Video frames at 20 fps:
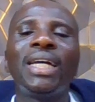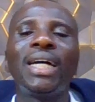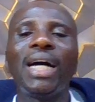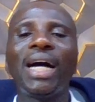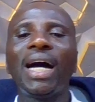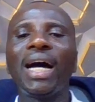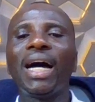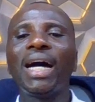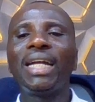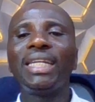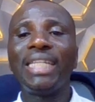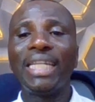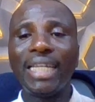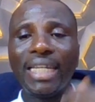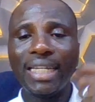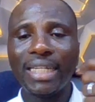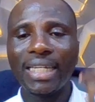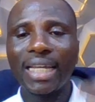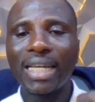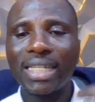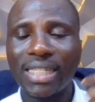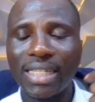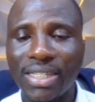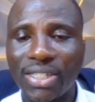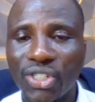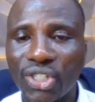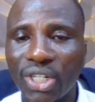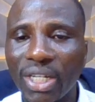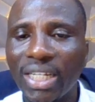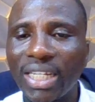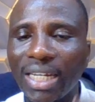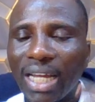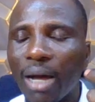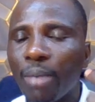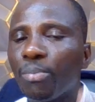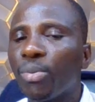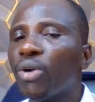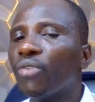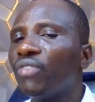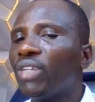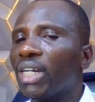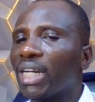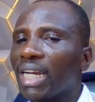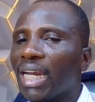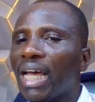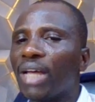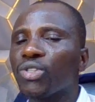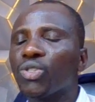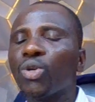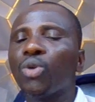the index is trading above the class.